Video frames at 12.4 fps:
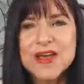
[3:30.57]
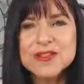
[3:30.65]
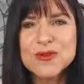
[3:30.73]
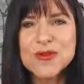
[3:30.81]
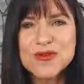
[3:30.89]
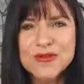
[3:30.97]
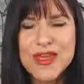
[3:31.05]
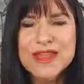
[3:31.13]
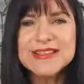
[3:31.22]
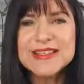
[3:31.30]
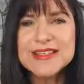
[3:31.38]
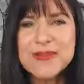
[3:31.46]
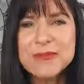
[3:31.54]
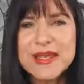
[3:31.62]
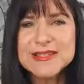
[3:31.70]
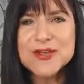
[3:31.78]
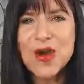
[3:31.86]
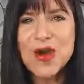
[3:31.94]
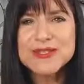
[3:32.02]
sort of face and your
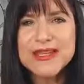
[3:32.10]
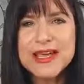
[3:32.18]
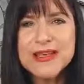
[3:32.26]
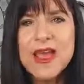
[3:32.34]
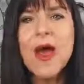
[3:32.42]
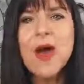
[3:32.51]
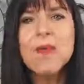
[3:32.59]
best content.